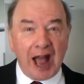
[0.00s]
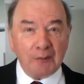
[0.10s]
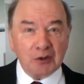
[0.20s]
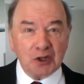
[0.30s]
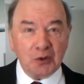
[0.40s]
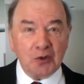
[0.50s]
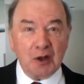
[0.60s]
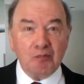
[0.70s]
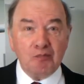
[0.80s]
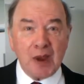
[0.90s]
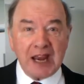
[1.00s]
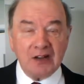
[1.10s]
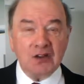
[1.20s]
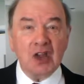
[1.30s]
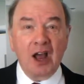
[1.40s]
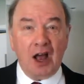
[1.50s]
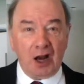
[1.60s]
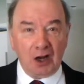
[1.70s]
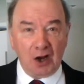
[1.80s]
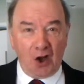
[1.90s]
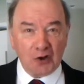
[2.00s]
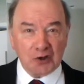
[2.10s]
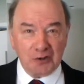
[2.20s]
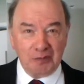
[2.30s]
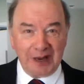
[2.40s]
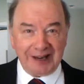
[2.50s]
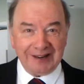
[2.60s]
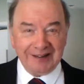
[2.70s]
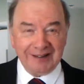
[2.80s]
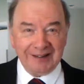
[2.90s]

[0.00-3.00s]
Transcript: up to that means a lot to me.